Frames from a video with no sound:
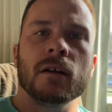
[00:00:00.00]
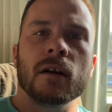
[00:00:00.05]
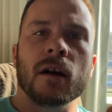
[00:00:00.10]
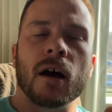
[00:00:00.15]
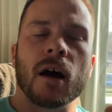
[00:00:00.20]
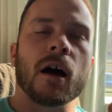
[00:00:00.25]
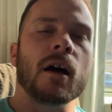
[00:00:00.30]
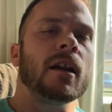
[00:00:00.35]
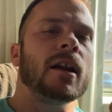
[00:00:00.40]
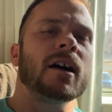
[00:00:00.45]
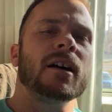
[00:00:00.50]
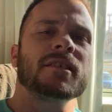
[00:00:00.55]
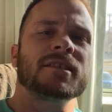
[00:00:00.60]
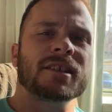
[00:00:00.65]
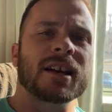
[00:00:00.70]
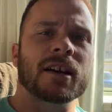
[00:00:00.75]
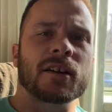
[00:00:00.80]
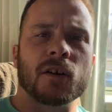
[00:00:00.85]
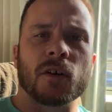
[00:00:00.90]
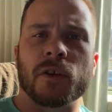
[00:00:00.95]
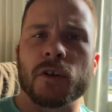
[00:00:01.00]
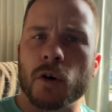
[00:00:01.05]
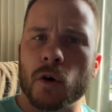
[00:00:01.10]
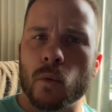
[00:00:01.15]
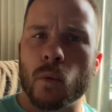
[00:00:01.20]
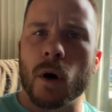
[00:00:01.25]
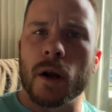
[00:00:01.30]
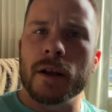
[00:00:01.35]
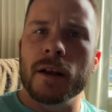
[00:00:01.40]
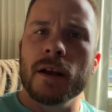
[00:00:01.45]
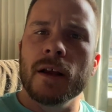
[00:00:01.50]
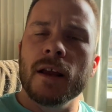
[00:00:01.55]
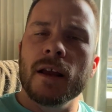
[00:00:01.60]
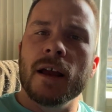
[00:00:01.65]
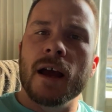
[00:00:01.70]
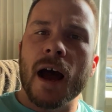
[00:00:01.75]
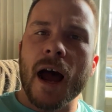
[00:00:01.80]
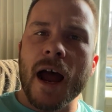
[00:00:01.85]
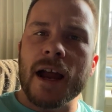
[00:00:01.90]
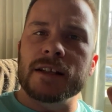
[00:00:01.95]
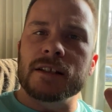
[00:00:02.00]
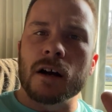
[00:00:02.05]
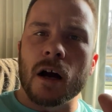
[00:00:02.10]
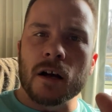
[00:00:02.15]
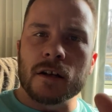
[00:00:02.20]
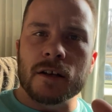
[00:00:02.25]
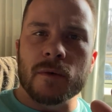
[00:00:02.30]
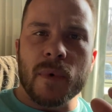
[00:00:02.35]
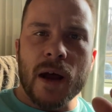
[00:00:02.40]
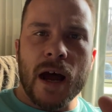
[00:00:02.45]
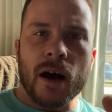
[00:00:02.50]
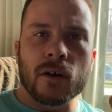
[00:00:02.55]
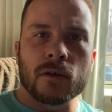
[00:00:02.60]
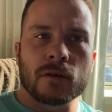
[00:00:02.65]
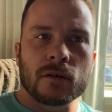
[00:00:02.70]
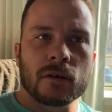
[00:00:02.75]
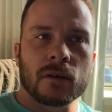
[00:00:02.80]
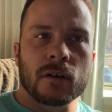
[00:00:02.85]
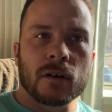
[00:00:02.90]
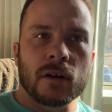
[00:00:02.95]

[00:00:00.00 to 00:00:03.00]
uh, not a second or third one, I talked about,